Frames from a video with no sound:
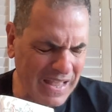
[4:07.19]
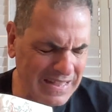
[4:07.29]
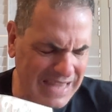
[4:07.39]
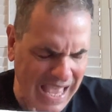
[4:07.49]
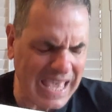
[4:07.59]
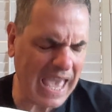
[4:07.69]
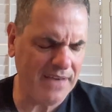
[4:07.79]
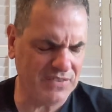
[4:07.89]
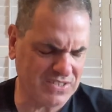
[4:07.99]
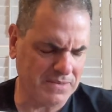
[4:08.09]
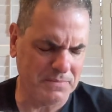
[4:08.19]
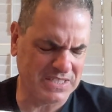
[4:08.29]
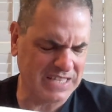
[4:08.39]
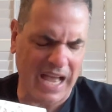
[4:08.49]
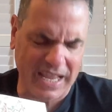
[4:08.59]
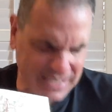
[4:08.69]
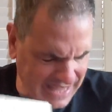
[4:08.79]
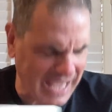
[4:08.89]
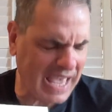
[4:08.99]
they gave us the Messiah, they